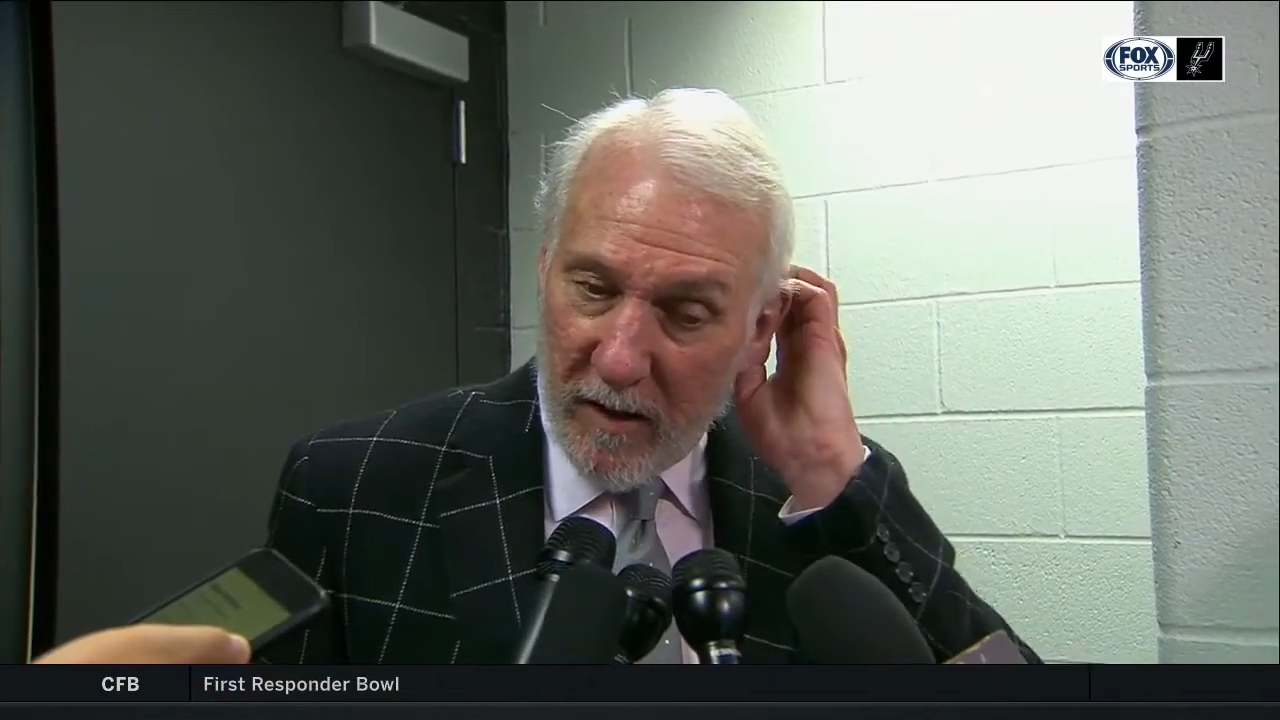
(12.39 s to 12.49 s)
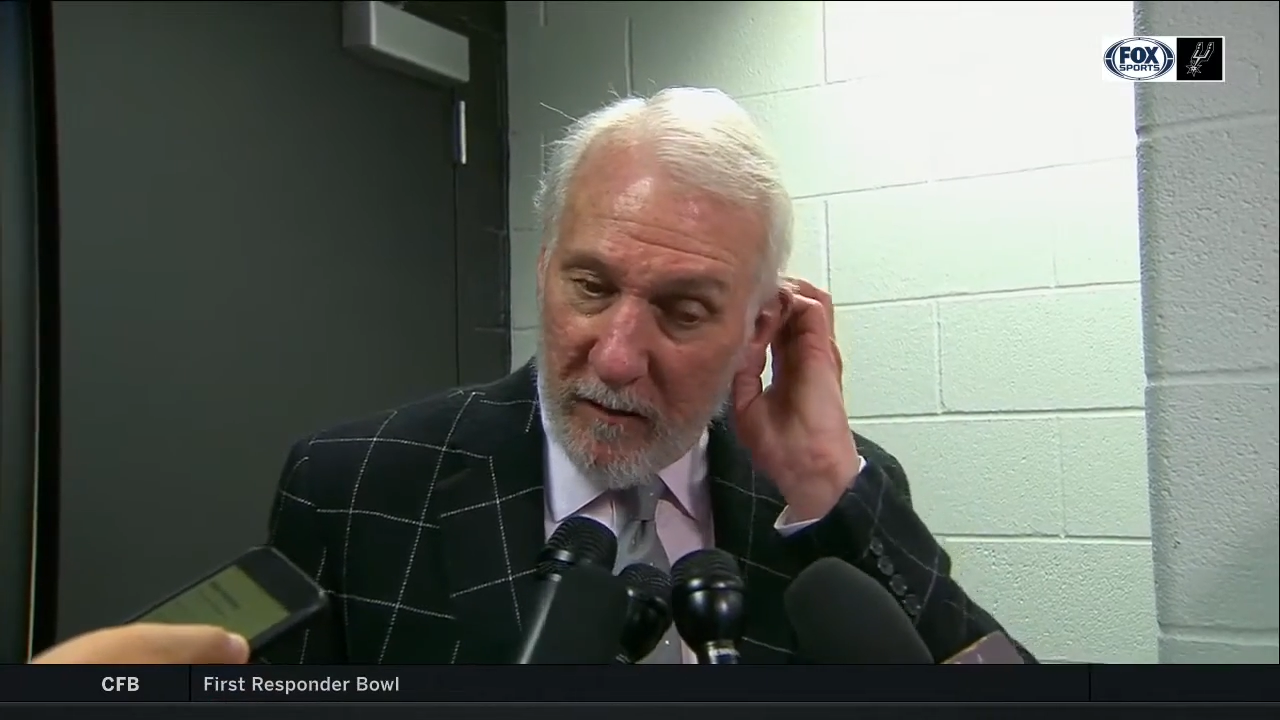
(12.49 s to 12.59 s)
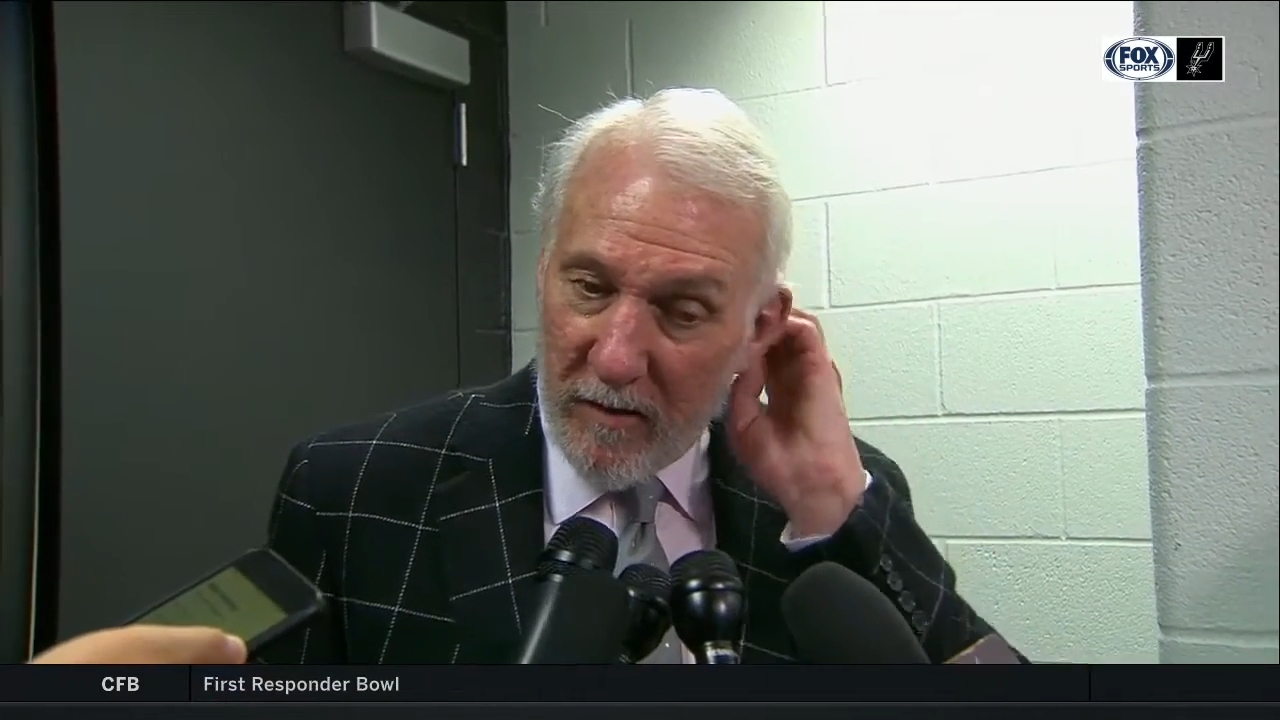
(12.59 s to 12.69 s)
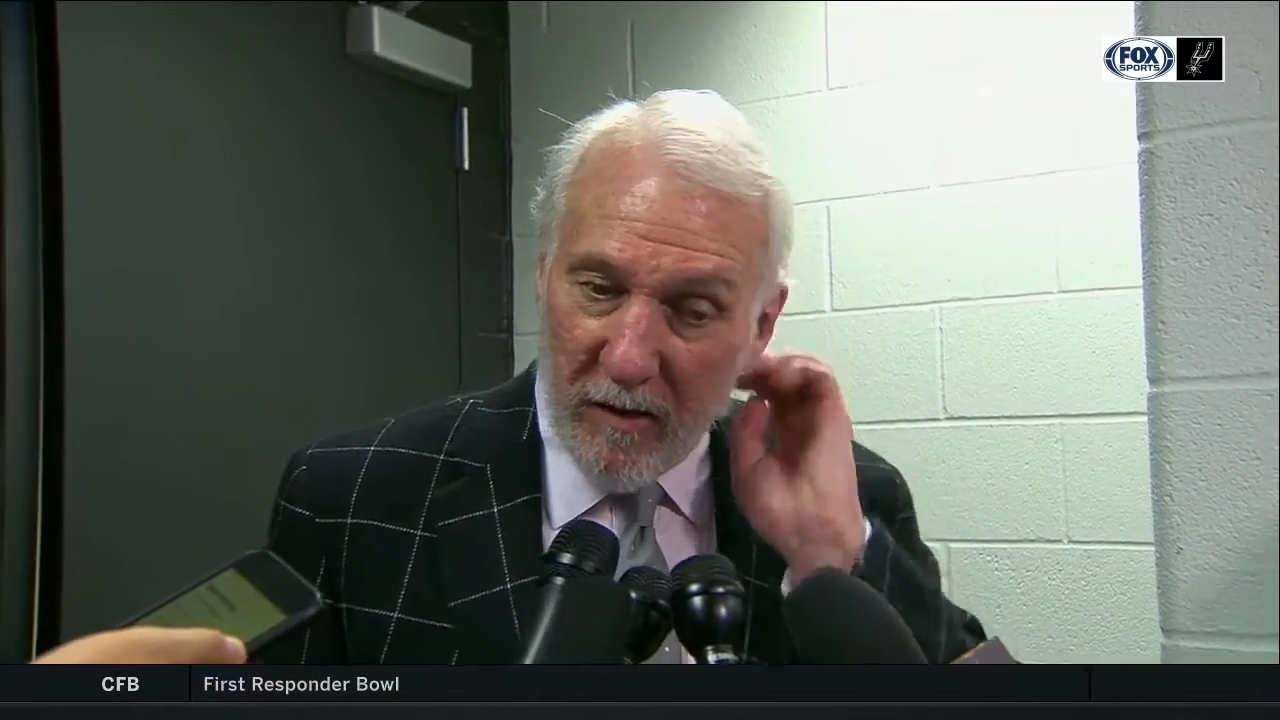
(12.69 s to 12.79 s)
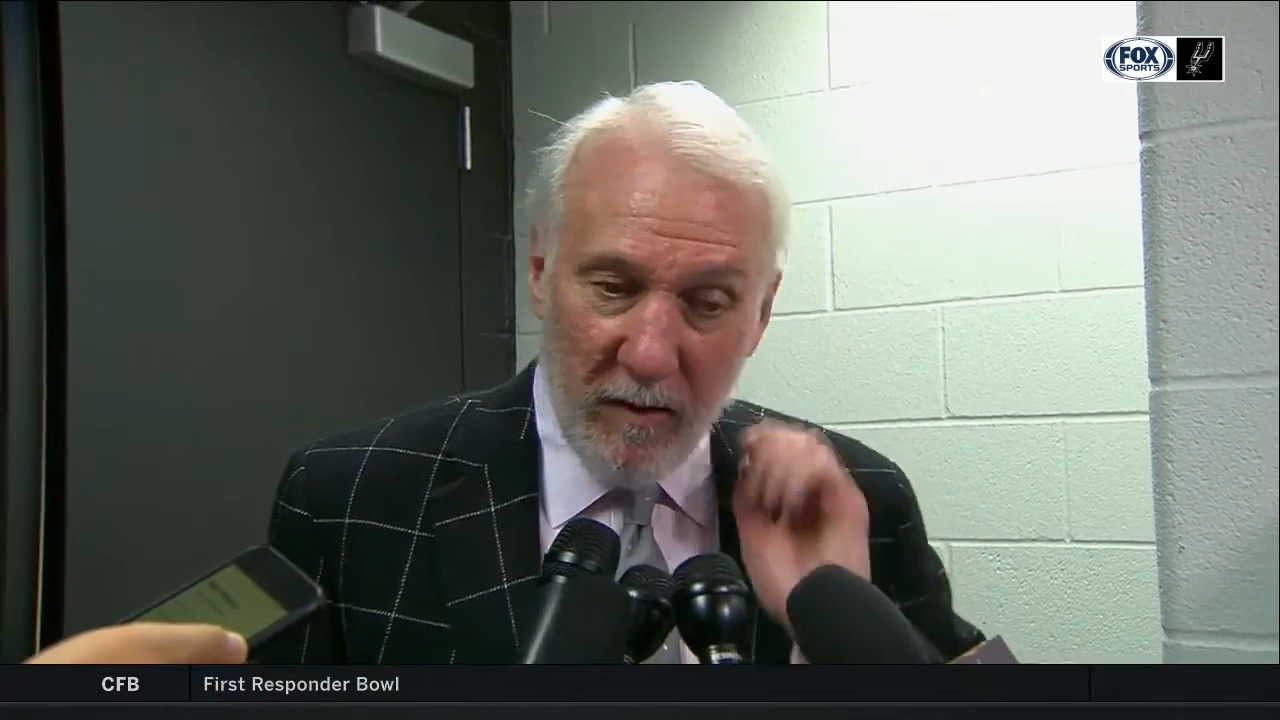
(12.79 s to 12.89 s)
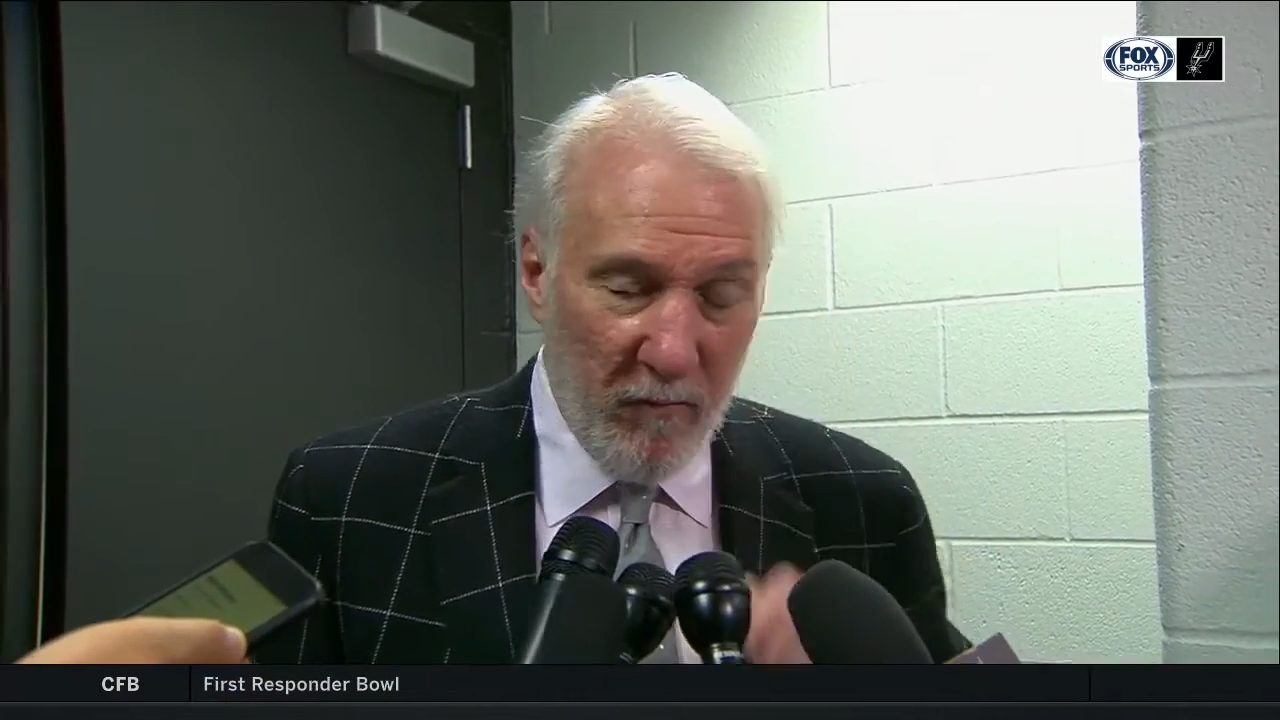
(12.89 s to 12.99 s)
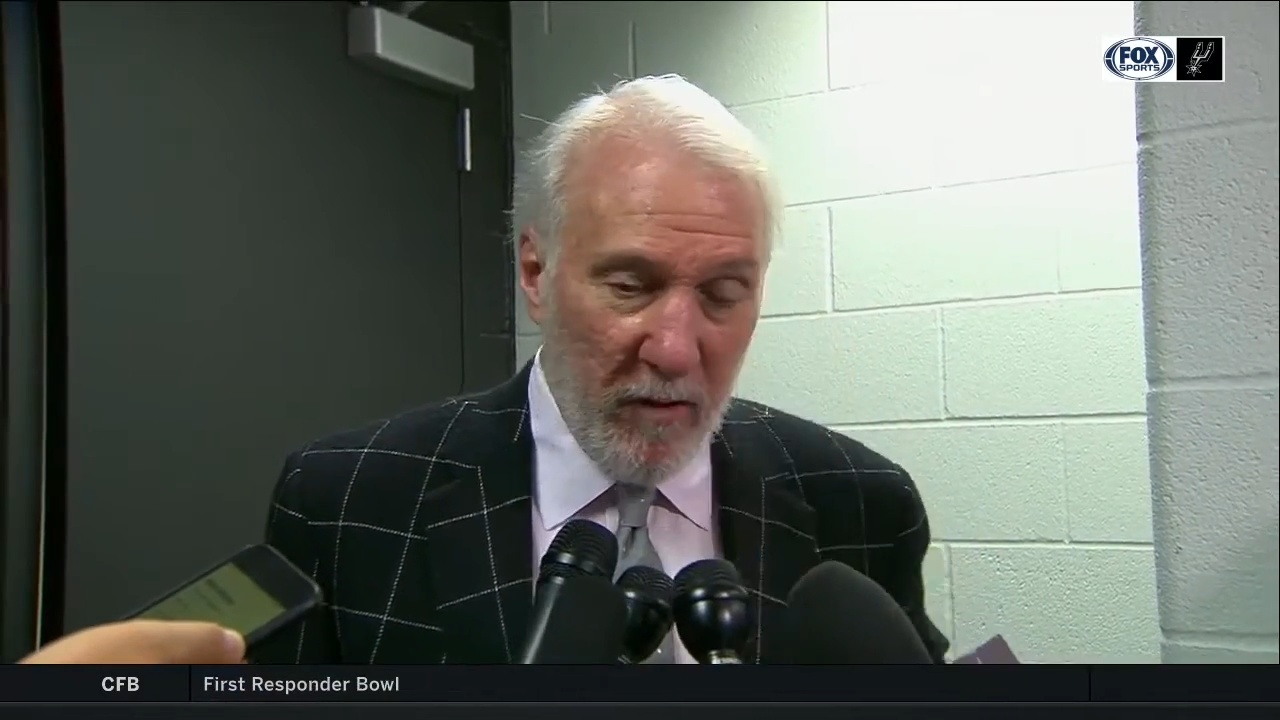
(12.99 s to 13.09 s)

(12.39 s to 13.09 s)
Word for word: hell of a team,